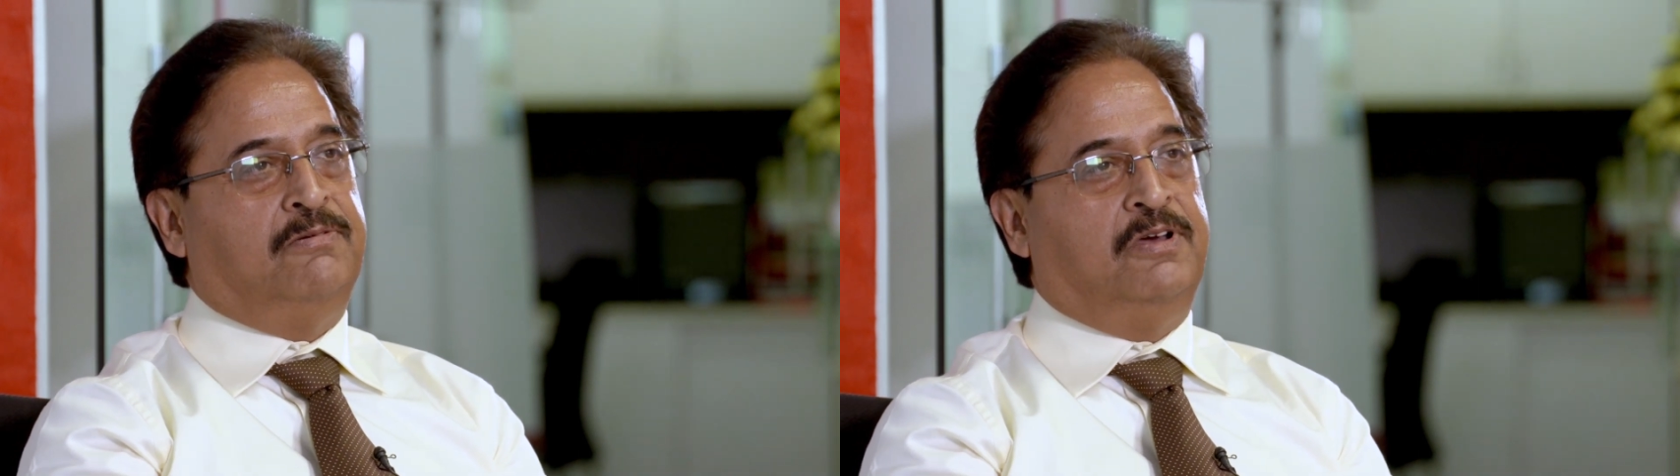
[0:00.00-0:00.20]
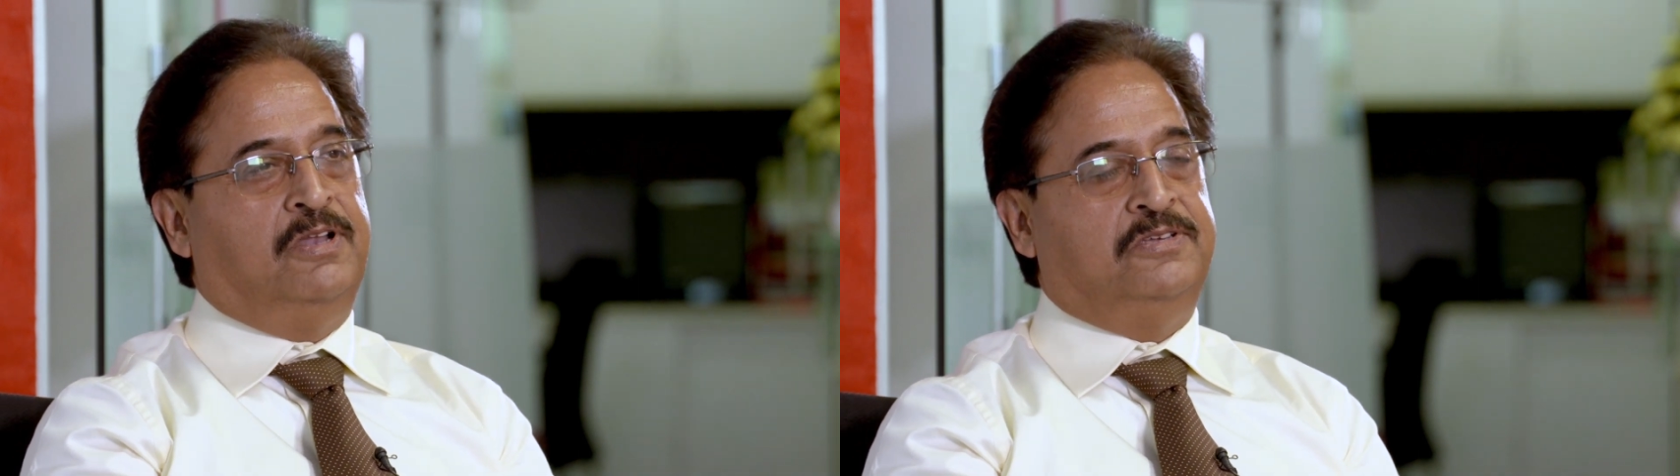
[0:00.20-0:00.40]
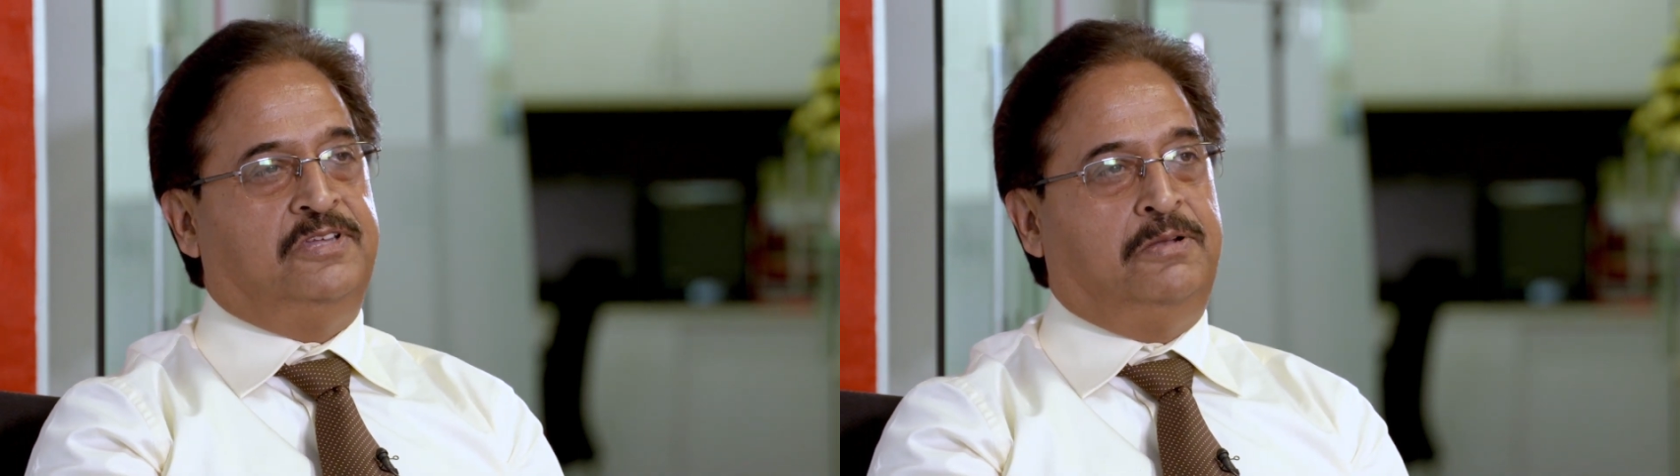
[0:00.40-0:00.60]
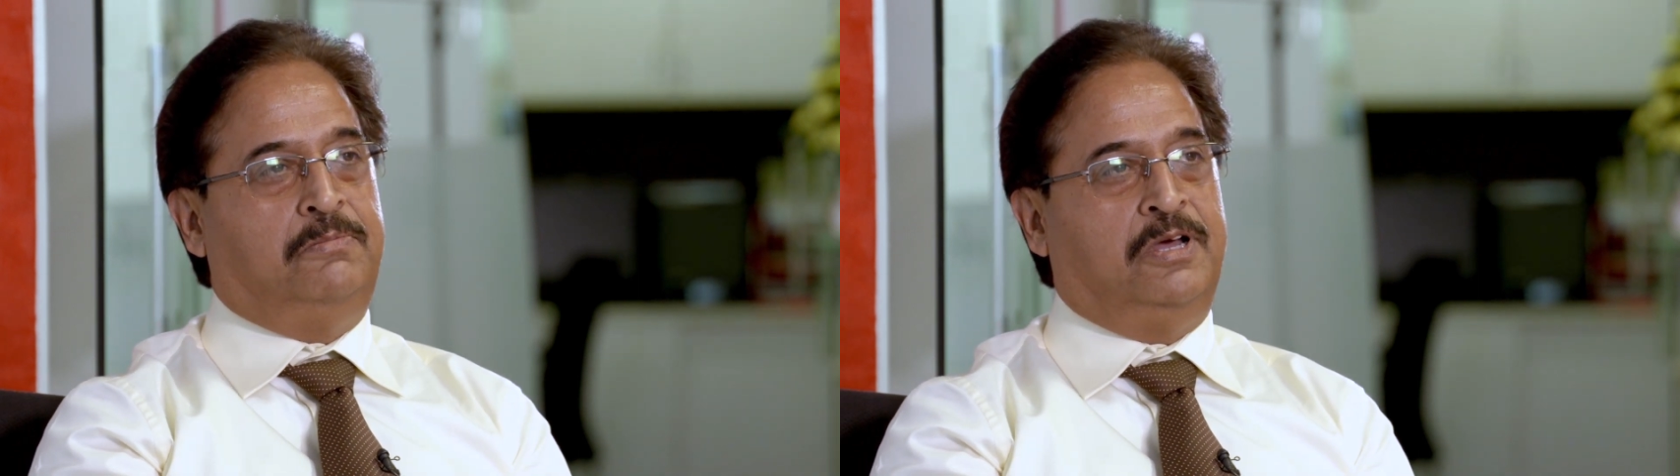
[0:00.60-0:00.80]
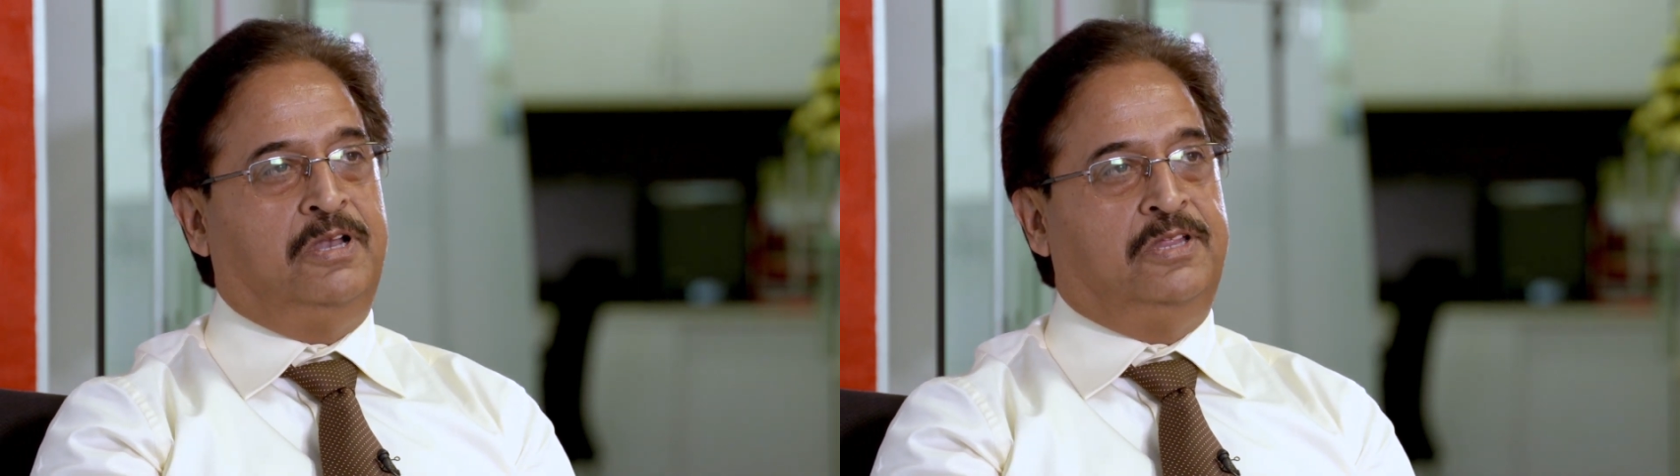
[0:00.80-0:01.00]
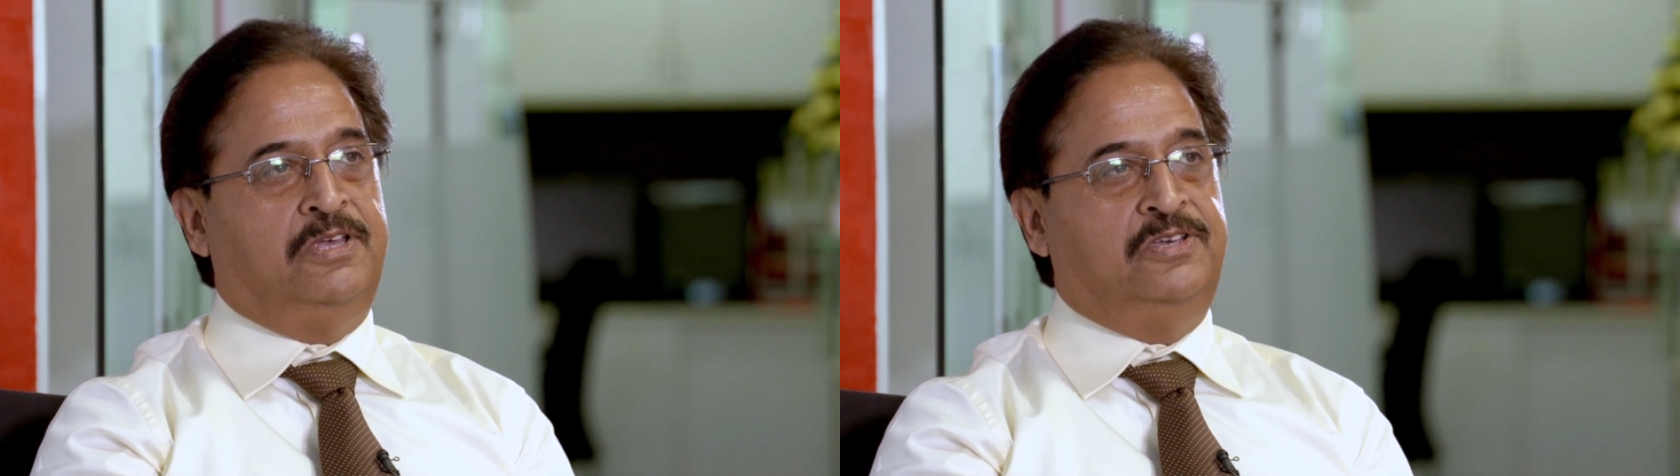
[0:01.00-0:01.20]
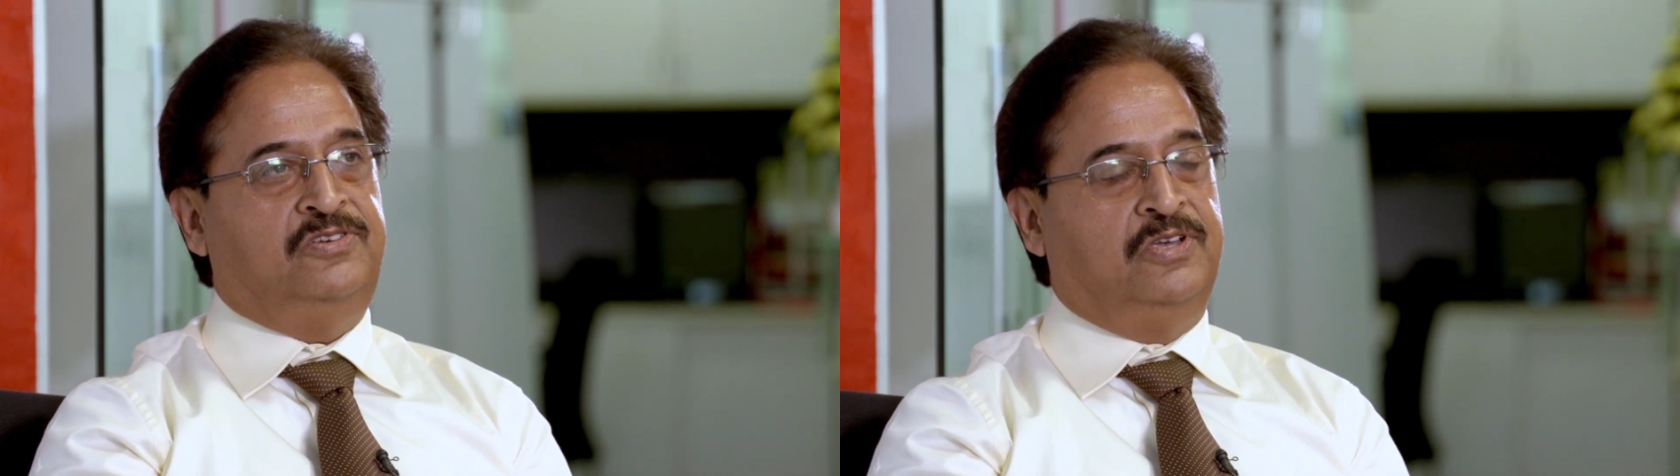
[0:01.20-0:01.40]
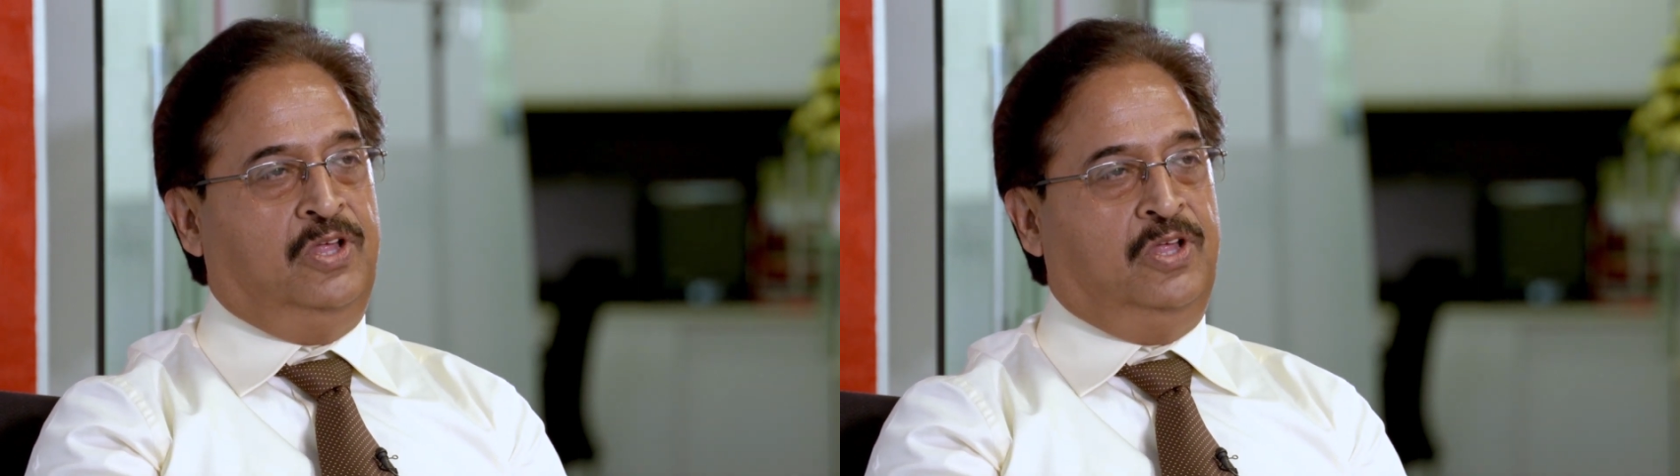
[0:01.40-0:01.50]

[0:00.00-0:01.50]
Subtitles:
Afghanistan, Bangladesh,